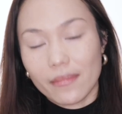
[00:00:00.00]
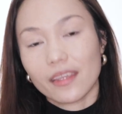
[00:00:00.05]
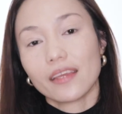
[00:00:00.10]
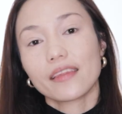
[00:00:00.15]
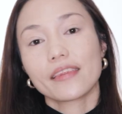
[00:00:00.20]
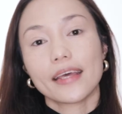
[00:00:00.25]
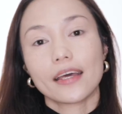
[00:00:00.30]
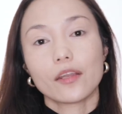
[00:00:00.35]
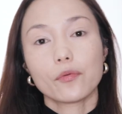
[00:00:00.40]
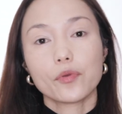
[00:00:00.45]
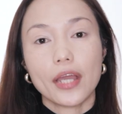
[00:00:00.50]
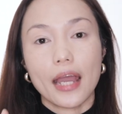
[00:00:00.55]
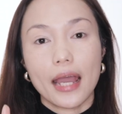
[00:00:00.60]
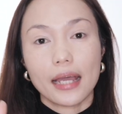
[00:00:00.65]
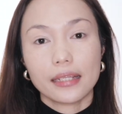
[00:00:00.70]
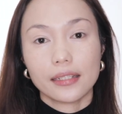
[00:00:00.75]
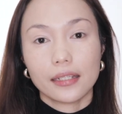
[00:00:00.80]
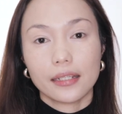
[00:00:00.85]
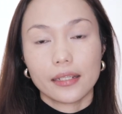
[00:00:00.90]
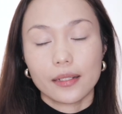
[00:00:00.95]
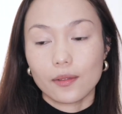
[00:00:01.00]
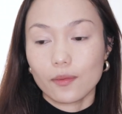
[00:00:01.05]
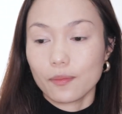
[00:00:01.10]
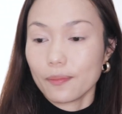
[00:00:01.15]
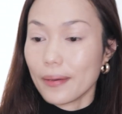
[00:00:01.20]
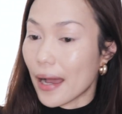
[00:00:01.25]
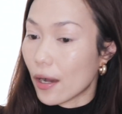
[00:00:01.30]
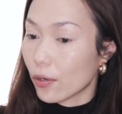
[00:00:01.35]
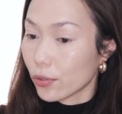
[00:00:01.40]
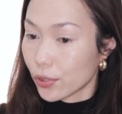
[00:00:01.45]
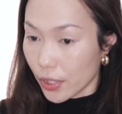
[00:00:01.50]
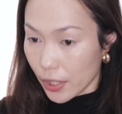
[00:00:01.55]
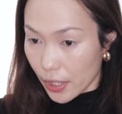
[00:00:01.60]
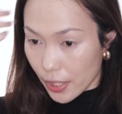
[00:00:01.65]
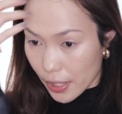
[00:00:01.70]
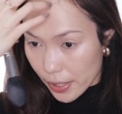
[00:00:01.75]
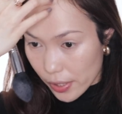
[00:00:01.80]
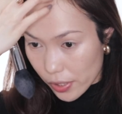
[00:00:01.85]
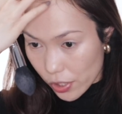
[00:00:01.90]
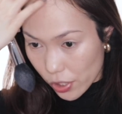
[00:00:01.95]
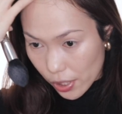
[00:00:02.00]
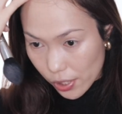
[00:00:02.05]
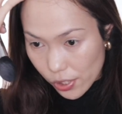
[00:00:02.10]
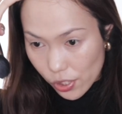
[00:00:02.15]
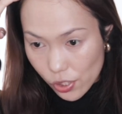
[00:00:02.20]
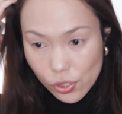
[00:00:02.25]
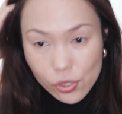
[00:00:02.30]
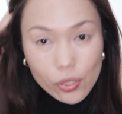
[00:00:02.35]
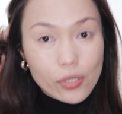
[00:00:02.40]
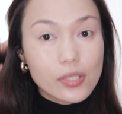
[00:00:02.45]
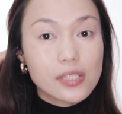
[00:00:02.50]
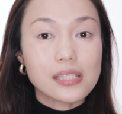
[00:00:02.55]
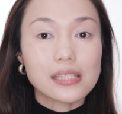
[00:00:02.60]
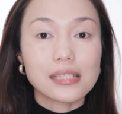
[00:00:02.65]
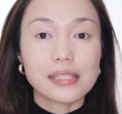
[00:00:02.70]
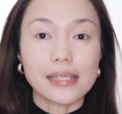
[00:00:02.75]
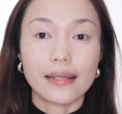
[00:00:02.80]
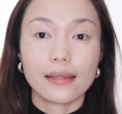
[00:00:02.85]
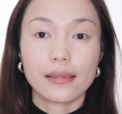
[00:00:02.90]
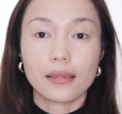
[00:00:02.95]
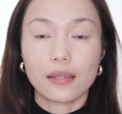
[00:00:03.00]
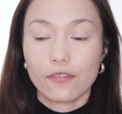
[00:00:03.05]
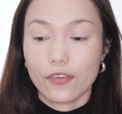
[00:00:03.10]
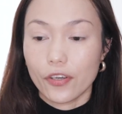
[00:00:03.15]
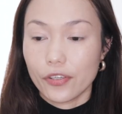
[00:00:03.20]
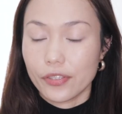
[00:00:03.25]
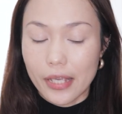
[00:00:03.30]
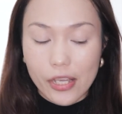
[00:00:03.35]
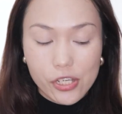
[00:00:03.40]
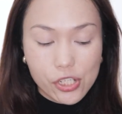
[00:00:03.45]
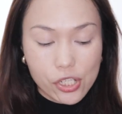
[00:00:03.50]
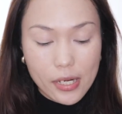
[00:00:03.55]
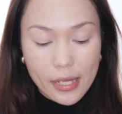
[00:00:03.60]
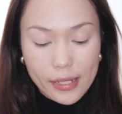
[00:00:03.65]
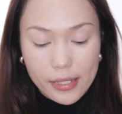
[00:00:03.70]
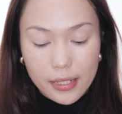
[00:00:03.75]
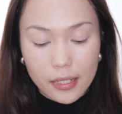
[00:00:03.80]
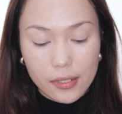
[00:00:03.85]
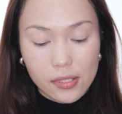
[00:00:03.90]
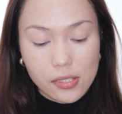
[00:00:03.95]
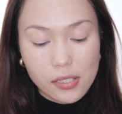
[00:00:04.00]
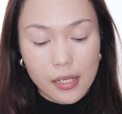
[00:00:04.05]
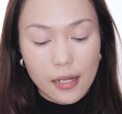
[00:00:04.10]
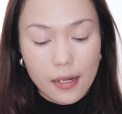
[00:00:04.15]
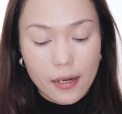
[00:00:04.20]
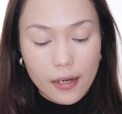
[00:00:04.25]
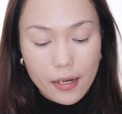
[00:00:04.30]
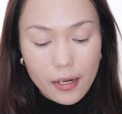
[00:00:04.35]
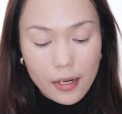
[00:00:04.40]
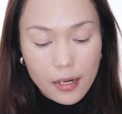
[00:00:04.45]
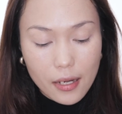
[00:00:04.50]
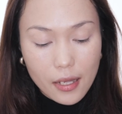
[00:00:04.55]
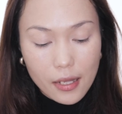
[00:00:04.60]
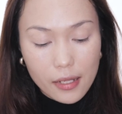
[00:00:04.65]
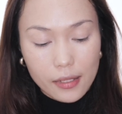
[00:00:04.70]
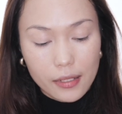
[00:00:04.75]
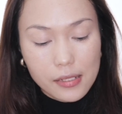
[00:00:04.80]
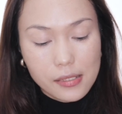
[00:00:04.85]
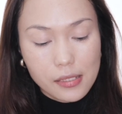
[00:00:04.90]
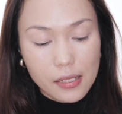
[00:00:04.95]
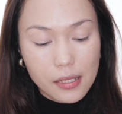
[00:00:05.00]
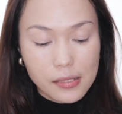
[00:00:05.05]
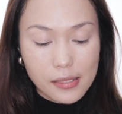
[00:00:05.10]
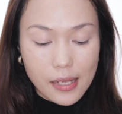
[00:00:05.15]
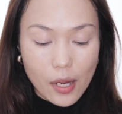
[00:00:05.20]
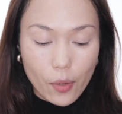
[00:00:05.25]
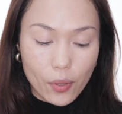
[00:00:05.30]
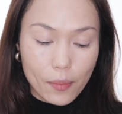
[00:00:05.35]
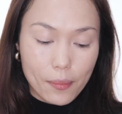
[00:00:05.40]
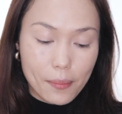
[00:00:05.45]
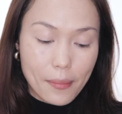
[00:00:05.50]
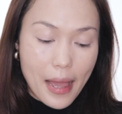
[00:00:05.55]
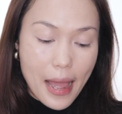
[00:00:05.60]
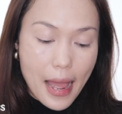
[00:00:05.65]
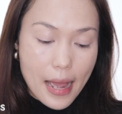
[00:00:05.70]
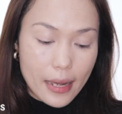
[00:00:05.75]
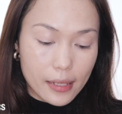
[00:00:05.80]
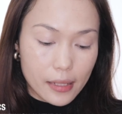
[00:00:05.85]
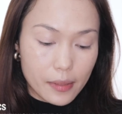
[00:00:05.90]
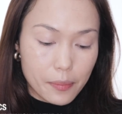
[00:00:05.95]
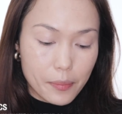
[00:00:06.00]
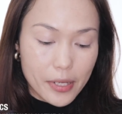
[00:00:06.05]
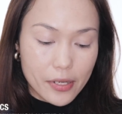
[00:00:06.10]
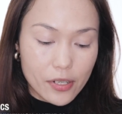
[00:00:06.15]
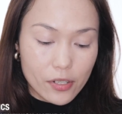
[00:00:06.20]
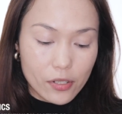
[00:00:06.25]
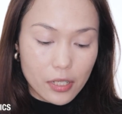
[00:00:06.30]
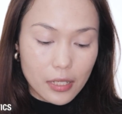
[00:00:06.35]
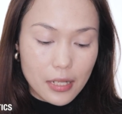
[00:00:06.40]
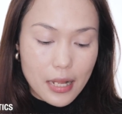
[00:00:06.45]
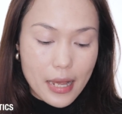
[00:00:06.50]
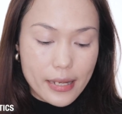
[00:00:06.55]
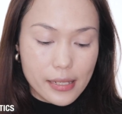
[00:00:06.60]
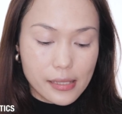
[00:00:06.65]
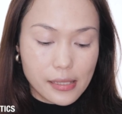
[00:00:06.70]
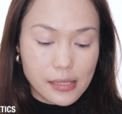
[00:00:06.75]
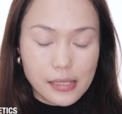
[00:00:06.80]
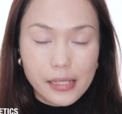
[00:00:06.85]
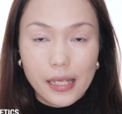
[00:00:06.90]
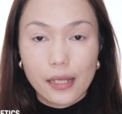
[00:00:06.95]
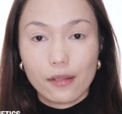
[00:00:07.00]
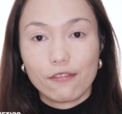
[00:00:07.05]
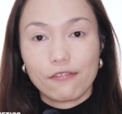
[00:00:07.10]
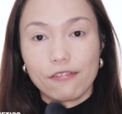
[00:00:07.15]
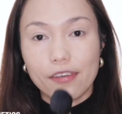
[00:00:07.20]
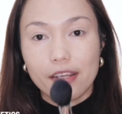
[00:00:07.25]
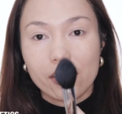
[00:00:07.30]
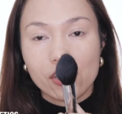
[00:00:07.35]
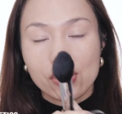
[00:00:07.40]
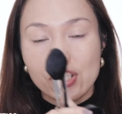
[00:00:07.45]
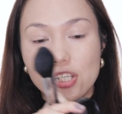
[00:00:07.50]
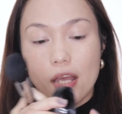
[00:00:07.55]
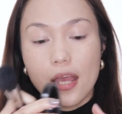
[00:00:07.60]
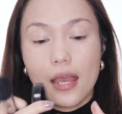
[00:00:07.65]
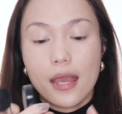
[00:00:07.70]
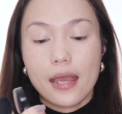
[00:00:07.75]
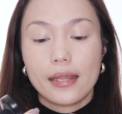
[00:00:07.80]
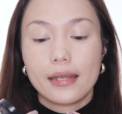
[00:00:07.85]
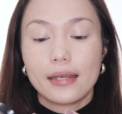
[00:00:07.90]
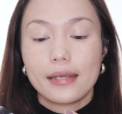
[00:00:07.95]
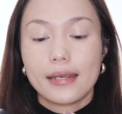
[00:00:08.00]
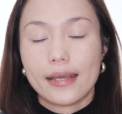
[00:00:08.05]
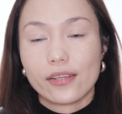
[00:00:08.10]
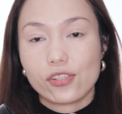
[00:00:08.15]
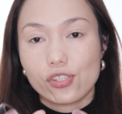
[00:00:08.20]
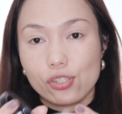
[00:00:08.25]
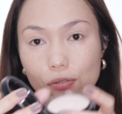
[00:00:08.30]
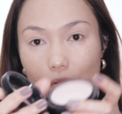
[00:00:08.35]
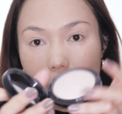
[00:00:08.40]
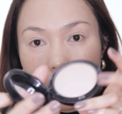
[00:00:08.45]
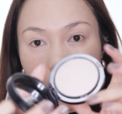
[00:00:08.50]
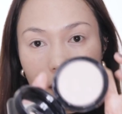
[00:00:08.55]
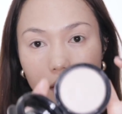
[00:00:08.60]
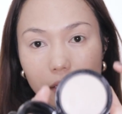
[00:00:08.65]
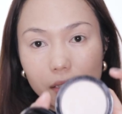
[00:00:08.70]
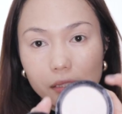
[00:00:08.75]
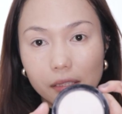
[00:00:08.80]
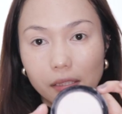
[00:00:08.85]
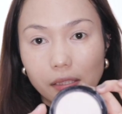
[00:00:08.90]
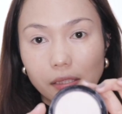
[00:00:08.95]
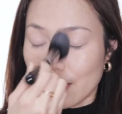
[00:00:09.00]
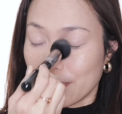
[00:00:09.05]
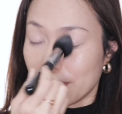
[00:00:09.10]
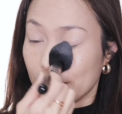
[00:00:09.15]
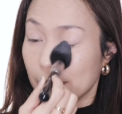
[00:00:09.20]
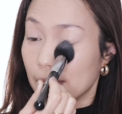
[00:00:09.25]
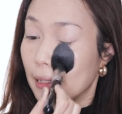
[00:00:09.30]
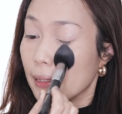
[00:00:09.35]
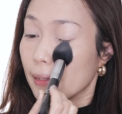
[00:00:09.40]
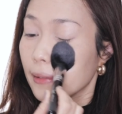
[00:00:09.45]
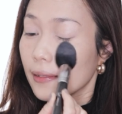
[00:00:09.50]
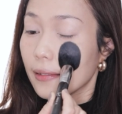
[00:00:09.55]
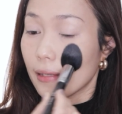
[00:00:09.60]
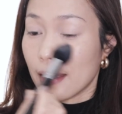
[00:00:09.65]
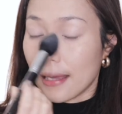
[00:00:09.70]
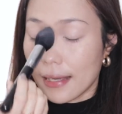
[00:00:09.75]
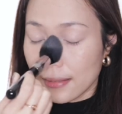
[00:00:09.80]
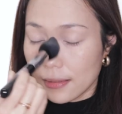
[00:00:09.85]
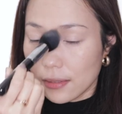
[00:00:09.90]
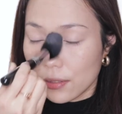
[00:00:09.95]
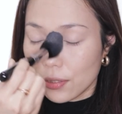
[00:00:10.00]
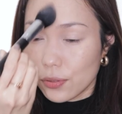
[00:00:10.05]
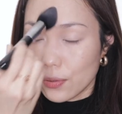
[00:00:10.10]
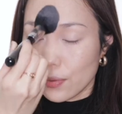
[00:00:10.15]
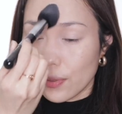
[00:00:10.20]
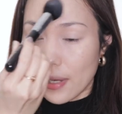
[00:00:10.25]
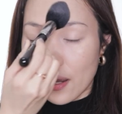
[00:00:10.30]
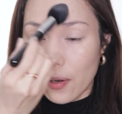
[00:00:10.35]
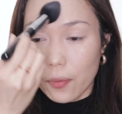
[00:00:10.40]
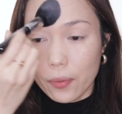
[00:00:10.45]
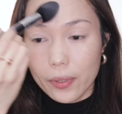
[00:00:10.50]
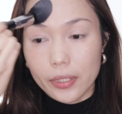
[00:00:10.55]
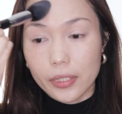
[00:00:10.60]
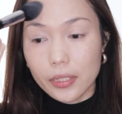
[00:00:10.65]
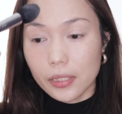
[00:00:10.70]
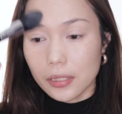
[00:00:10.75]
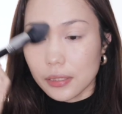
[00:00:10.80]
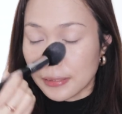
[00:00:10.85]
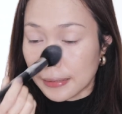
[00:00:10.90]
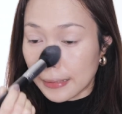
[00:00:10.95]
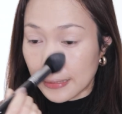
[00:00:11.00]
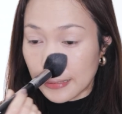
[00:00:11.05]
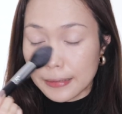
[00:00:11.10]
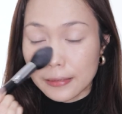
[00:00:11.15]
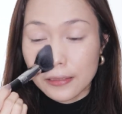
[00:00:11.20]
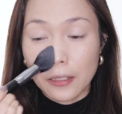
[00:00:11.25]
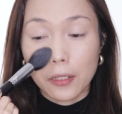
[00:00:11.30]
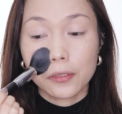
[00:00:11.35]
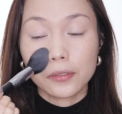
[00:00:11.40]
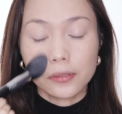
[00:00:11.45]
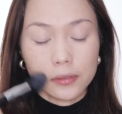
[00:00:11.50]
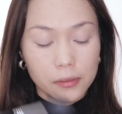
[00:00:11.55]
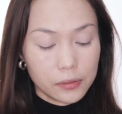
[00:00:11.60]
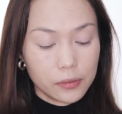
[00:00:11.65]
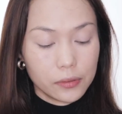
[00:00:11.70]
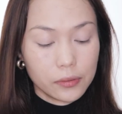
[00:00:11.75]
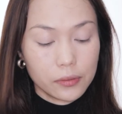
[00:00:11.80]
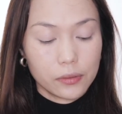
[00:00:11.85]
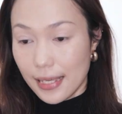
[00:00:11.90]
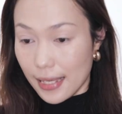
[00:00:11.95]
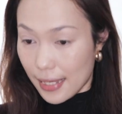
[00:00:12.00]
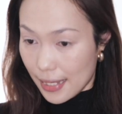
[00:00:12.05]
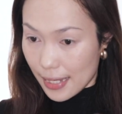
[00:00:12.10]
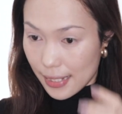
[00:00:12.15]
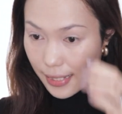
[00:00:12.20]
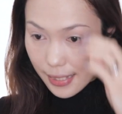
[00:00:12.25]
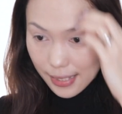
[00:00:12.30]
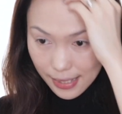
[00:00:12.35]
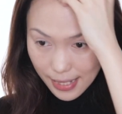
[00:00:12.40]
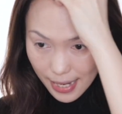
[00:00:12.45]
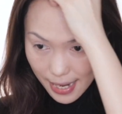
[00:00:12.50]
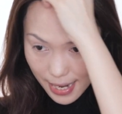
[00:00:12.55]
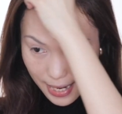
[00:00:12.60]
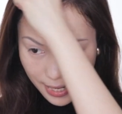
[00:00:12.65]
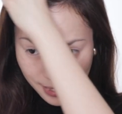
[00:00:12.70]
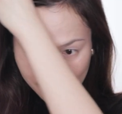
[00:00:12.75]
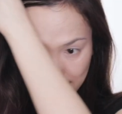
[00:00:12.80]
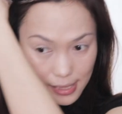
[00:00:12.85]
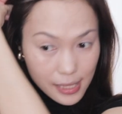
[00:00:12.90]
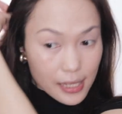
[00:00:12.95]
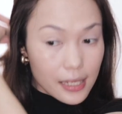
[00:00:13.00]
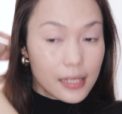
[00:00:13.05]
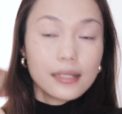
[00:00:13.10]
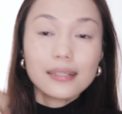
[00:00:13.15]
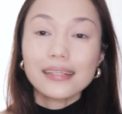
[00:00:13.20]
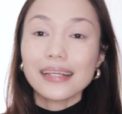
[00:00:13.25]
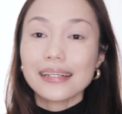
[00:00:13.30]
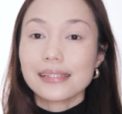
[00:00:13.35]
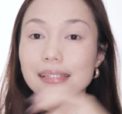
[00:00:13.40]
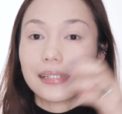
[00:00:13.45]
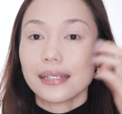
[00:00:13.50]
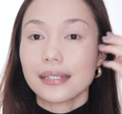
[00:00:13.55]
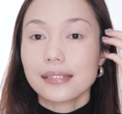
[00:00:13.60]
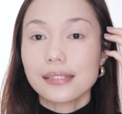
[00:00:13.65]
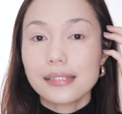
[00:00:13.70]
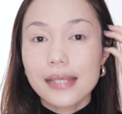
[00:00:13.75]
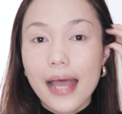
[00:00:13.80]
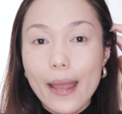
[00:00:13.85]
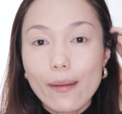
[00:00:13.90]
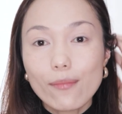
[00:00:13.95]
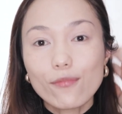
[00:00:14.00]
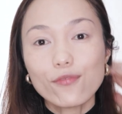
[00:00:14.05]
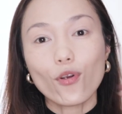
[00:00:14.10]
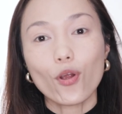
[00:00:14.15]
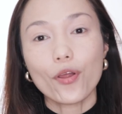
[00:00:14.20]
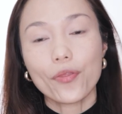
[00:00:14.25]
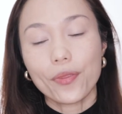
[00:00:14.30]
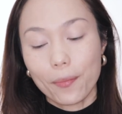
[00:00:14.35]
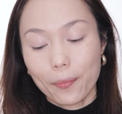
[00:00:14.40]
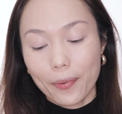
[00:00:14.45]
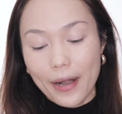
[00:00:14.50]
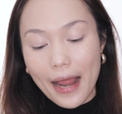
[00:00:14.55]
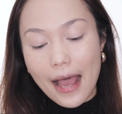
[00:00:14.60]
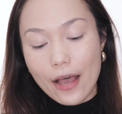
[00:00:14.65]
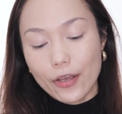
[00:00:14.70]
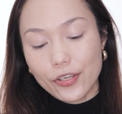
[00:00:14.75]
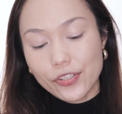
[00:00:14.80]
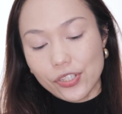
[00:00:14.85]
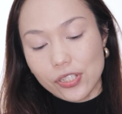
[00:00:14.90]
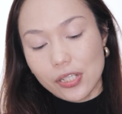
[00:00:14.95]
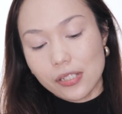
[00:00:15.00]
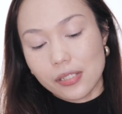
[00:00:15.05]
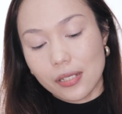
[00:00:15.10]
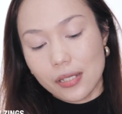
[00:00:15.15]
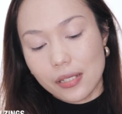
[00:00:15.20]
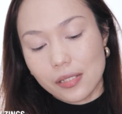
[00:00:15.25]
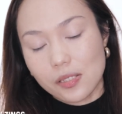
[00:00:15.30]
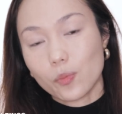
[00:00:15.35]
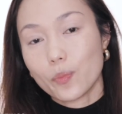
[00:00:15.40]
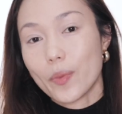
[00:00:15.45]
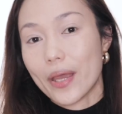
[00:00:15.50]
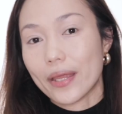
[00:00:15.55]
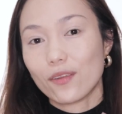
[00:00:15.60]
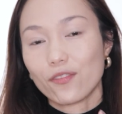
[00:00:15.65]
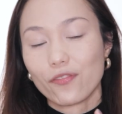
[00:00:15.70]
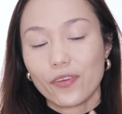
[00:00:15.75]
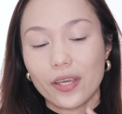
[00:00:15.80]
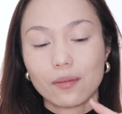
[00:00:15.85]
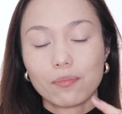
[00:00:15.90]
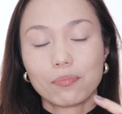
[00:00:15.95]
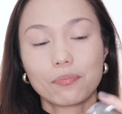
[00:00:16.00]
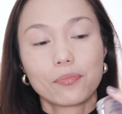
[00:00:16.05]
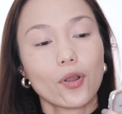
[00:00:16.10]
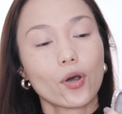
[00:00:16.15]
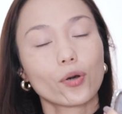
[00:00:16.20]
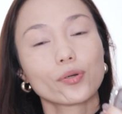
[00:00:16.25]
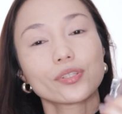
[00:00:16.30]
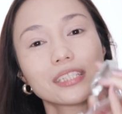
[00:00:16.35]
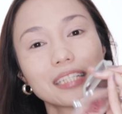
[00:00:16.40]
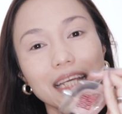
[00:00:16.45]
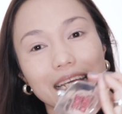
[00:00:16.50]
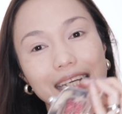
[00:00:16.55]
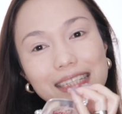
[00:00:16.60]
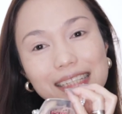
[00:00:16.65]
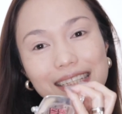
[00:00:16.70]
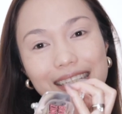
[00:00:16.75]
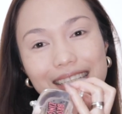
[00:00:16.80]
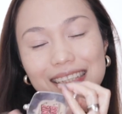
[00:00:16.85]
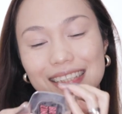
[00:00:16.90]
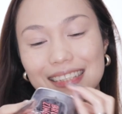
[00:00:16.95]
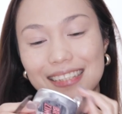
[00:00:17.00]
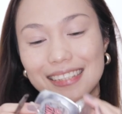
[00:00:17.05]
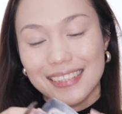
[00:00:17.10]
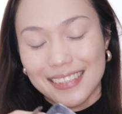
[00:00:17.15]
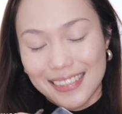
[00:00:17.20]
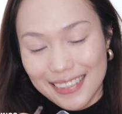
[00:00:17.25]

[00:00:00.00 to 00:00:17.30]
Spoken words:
And then we add a little powder just to set the foundation and concealer. This is our MAC Mineralize Skin Finish Natural. Apply that to our T-zone. And then that's it. Time for the brows. This is Benefit Brow Zings.